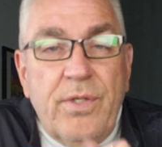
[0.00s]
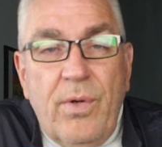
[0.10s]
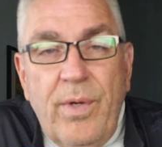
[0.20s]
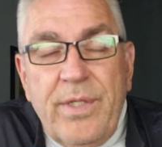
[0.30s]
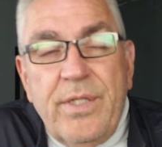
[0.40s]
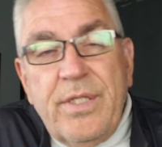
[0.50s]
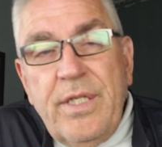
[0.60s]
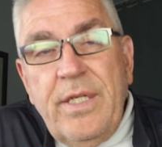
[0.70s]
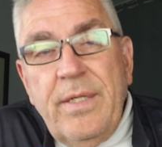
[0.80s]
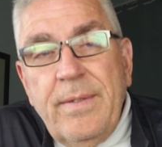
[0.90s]
are going to
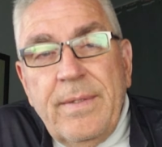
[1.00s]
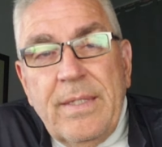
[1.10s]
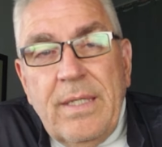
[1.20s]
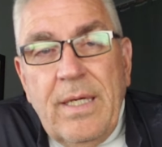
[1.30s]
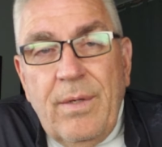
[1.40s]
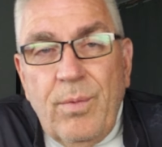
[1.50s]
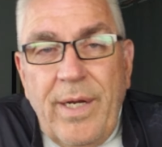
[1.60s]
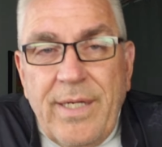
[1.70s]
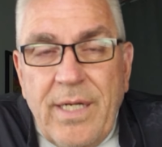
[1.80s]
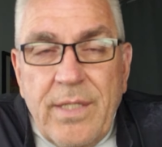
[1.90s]
see
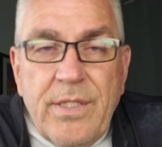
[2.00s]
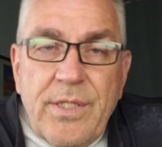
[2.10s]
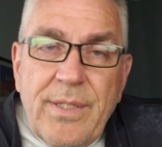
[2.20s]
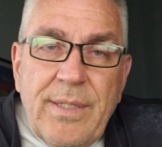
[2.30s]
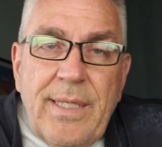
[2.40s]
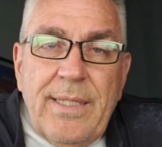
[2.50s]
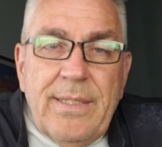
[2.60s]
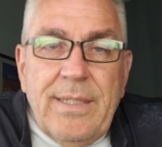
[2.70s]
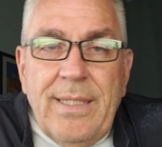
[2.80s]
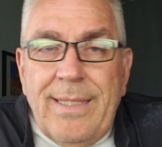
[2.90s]
rate cuts.
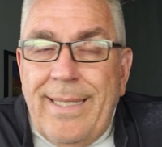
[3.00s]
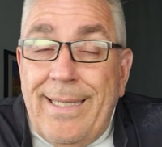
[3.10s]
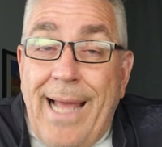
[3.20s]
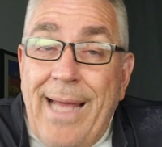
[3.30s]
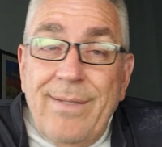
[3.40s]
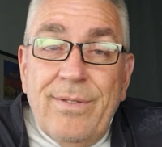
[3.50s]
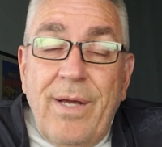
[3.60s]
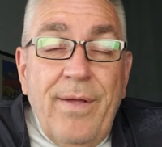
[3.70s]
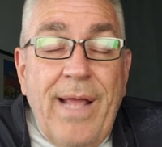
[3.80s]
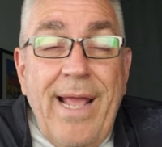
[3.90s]
And again, I don't know
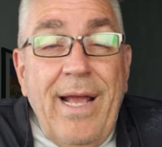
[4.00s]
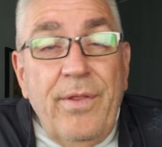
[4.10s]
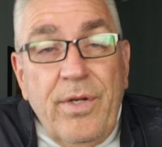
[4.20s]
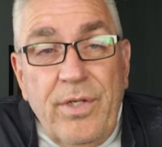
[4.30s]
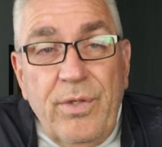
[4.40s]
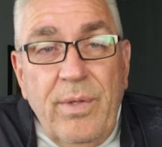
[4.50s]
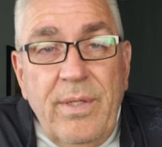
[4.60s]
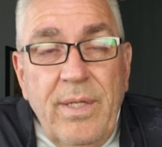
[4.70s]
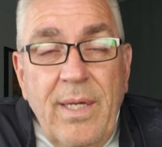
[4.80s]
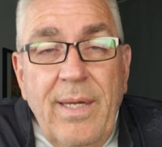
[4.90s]
how, A, how they're going to do
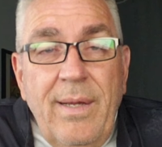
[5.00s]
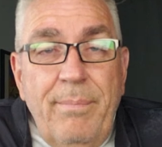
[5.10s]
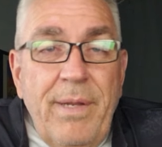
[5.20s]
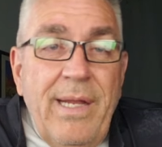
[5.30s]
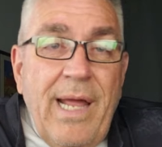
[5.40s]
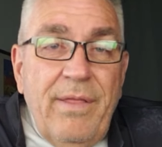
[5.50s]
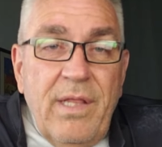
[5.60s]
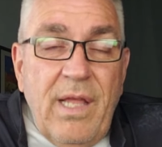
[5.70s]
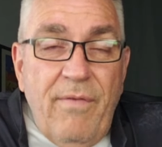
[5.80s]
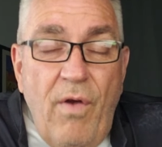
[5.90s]
it. B, I
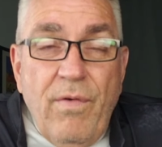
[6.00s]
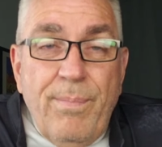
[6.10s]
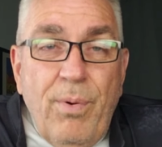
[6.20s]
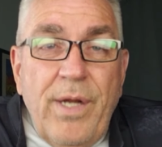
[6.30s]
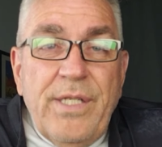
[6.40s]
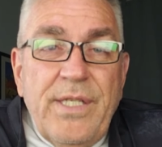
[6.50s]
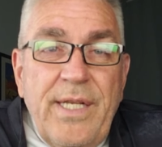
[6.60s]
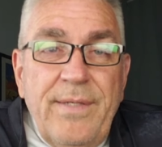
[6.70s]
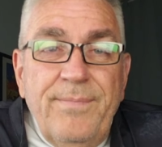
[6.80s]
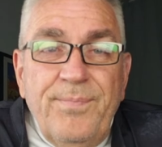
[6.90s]
think they've overpriced
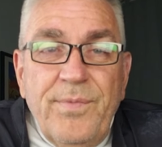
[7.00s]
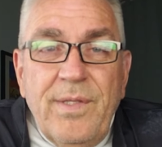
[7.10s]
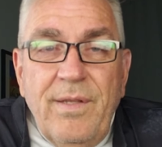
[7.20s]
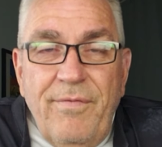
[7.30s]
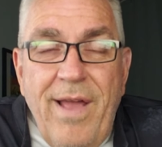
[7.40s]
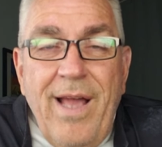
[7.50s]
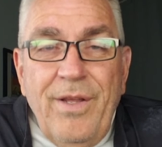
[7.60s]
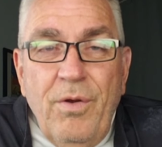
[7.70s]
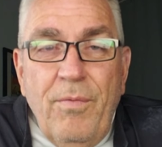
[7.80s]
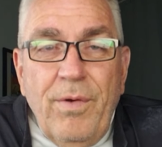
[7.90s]
in the
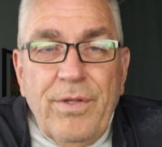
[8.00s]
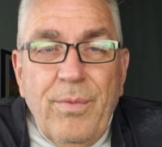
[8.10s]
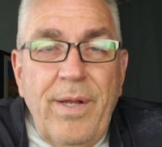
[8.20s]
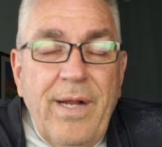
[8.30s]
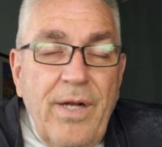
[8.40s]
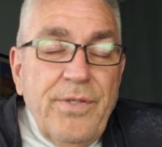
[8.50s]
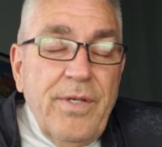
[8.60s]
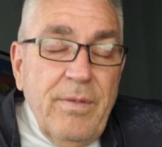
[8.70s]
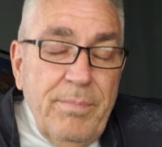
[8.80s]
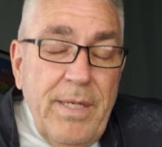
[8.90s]
value of what the rate cuts are
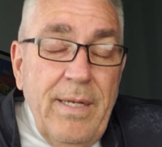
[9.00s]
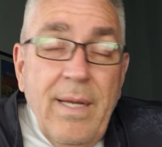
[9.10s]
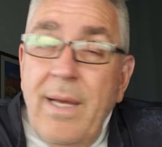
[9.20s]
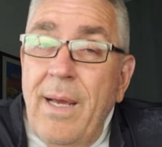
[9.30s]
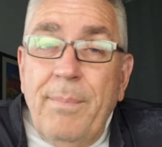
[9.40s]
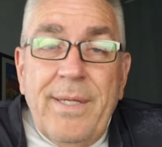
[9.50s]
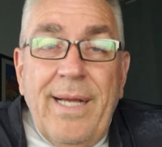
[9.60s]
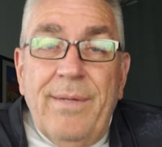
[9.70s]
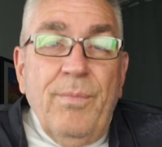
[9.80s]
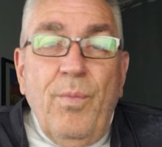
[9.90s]
going to be. But
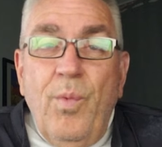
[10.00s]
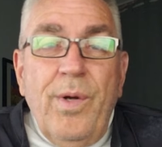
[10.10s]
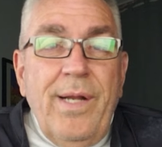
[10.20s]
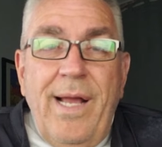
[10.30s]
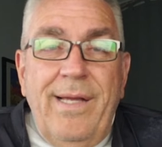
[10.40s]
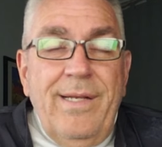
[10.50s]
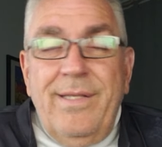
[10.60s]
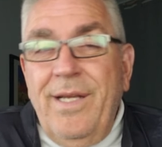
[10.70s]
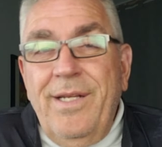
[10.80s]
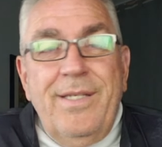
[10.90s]
again, we're not going to
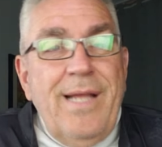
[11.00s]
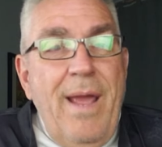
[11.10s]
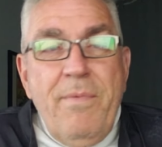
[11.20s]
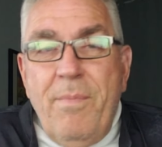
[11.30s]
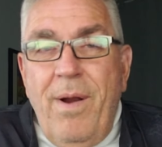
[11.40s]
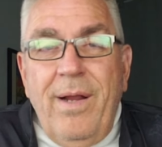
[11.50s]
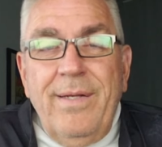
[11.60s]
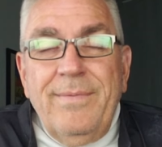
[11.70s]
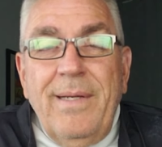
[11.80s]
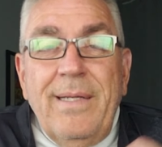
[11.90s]
tell you to time the
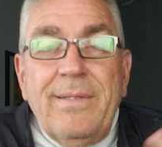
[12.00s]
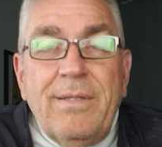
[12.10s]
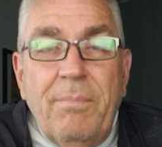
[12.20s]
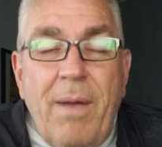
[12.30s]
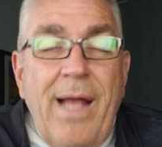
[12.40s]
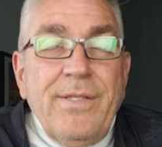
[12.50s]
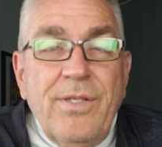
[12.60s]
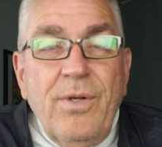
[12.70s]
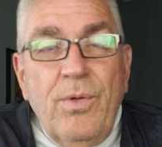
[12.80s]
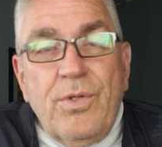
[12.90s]
market. The bonds
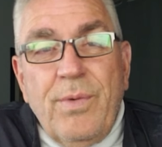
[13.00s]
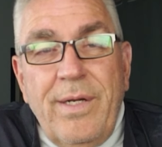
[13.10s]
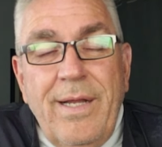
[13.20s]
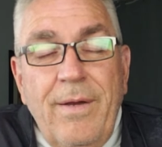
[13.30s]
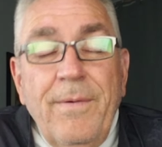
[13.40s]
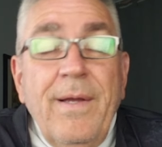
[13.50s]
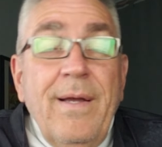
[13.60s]
and notes right now